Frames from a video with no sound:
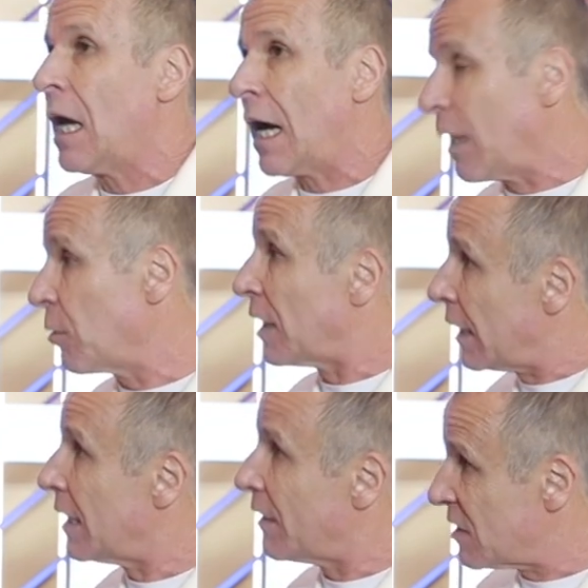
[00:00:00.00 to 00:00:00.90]
I would
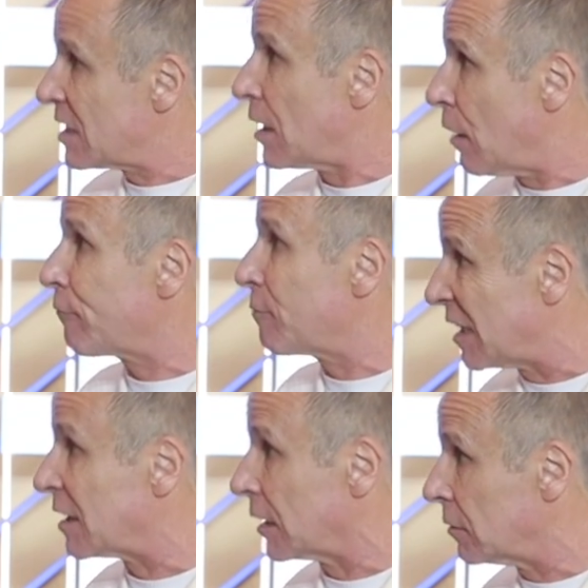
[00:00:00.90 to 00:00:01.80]
again have a staff
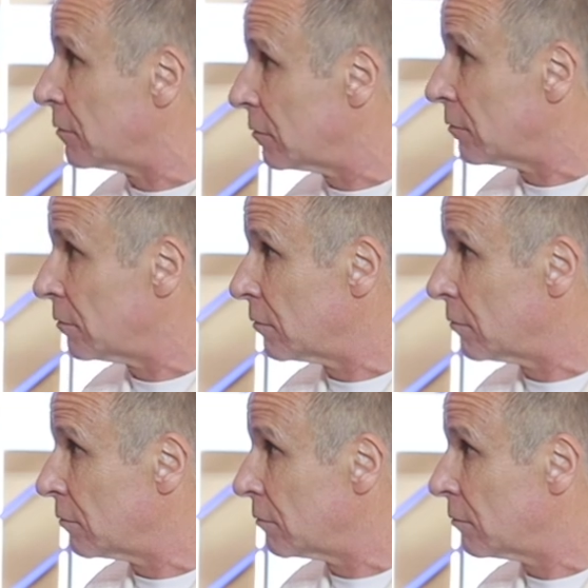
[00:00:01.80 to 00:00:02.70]
meeting
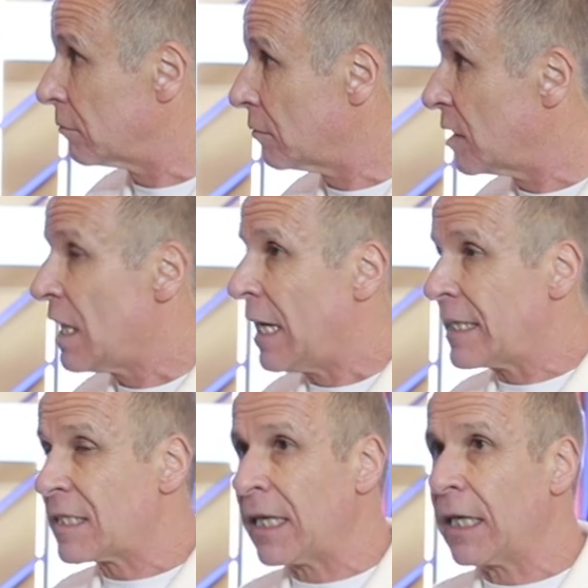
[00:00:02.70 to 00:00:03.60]

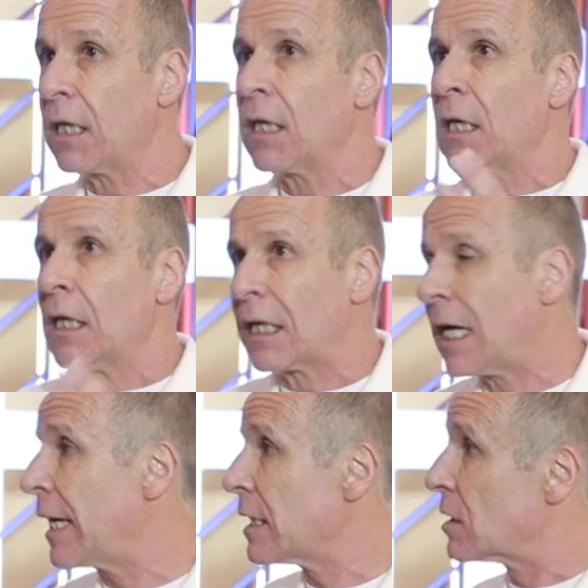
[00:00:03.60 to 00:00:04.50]
and say,
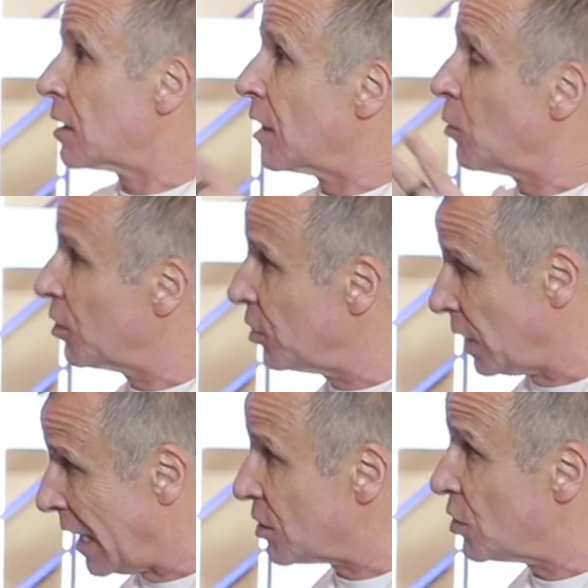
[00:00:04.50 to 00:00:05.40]
guys, they want to,
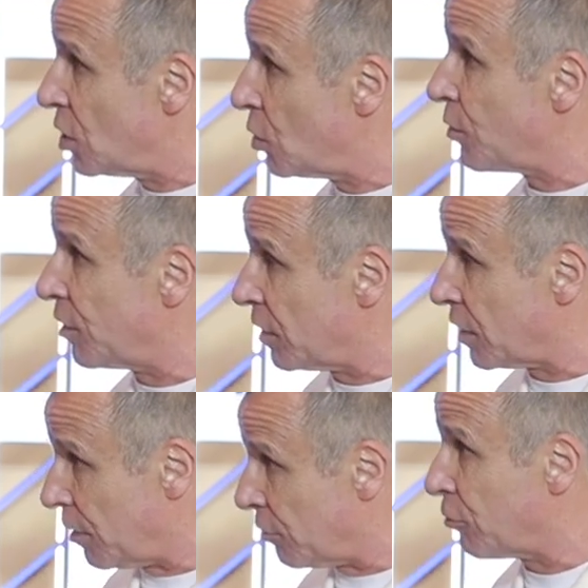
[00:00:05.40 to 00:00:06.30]
as you know,
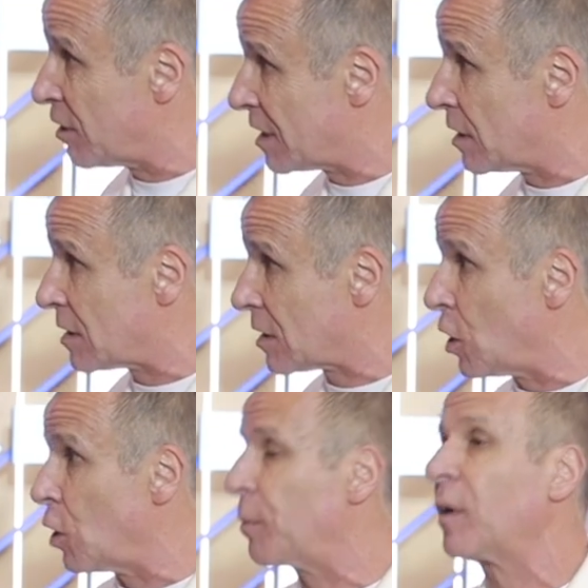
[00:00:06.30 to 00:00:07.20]
they're increasing the
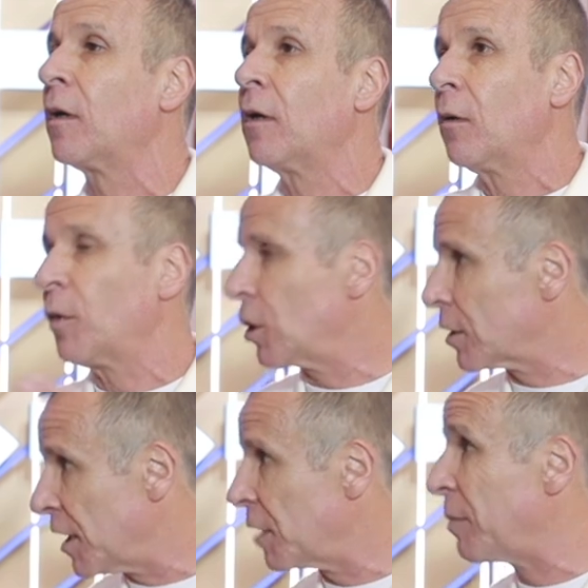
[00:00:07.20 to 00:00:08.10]
scope. We're
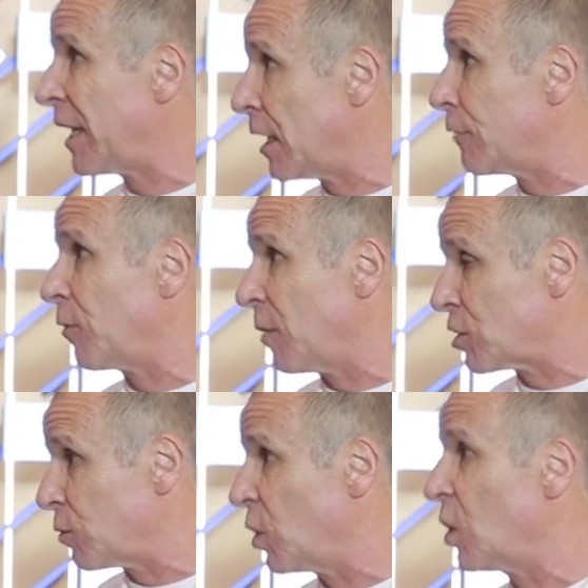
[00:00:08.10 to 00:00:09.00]
not getting paid for
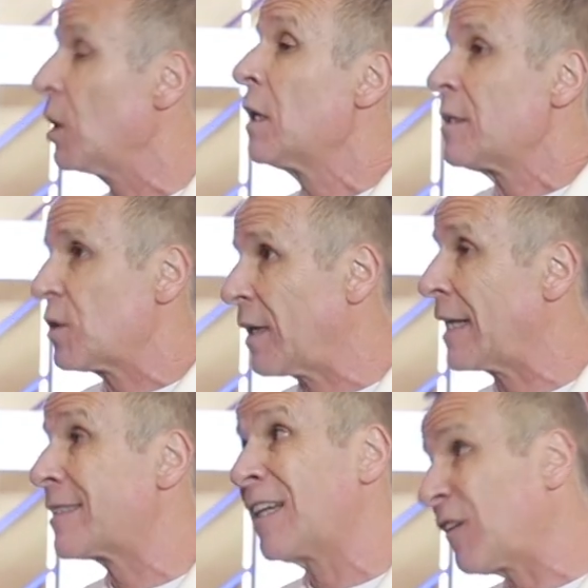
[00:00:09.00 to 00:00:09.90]
much more, so
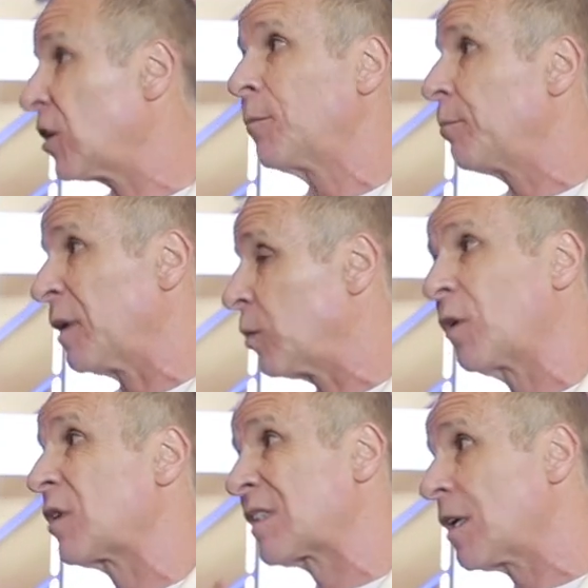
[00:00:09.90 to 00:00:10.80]
that's difficult. But
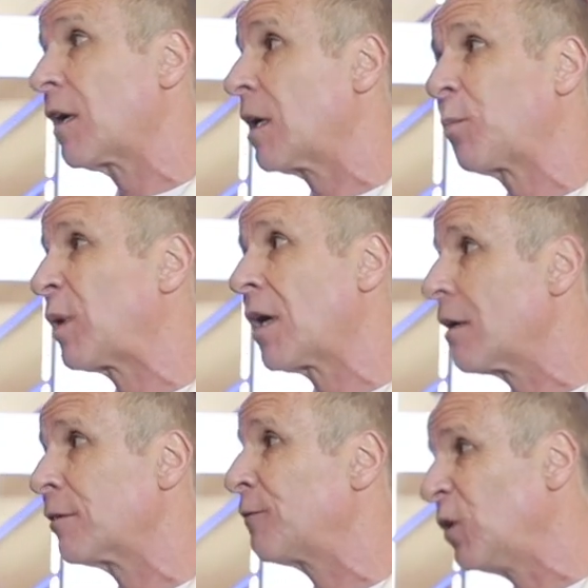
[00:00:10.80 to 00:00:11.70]
we're a startup. We
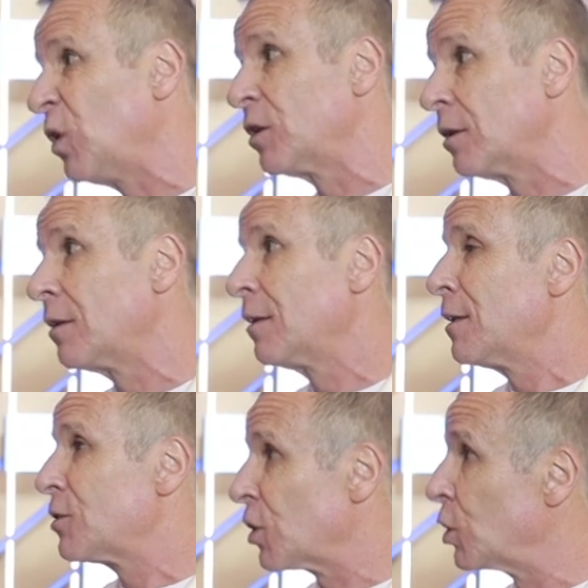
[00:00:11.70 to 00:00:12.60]
can't afford
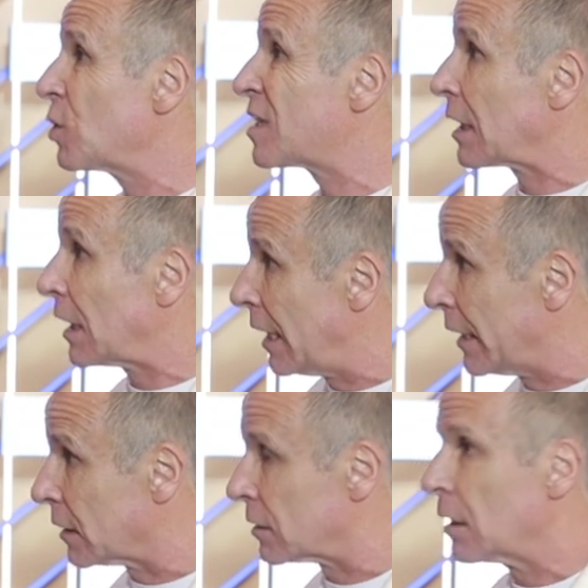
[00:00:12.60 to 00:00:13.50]
to lose a
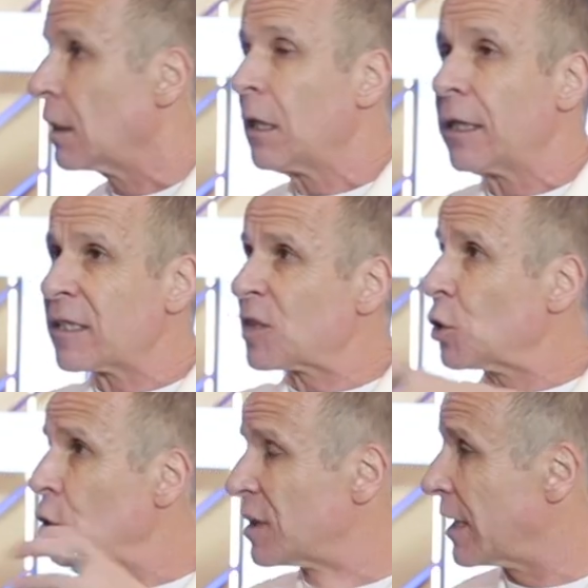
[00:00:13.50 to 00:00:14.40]
client. Let's
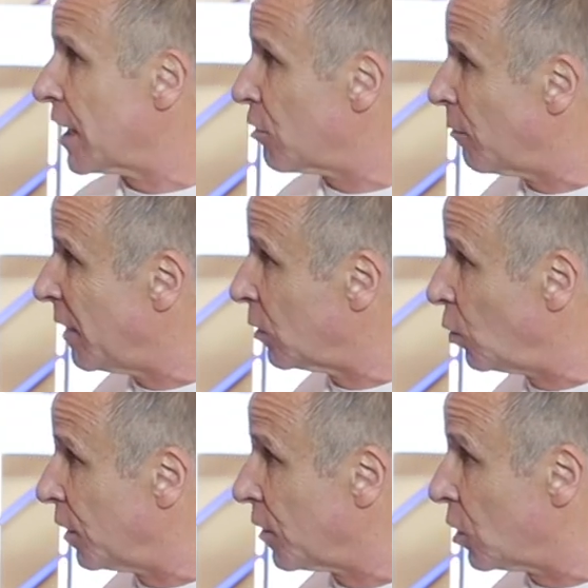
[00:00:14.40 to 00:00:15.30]
talk together about
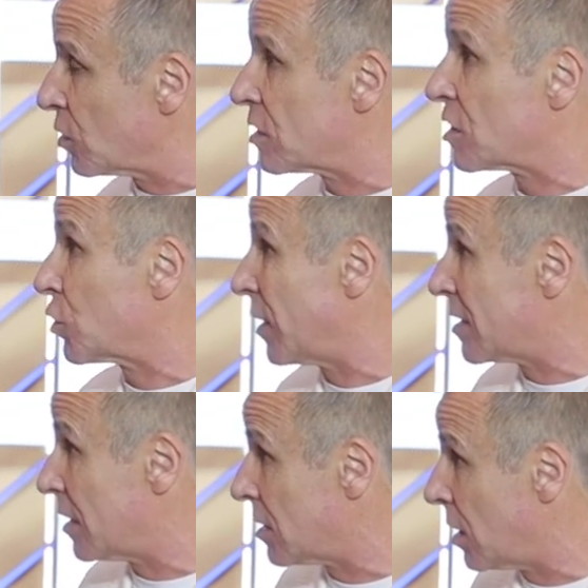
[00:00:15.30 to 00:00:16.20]
what those
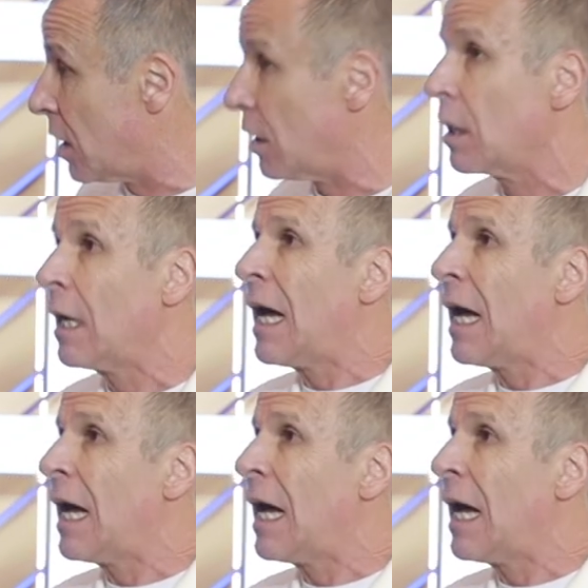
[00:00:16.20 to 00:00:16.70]
stresses are.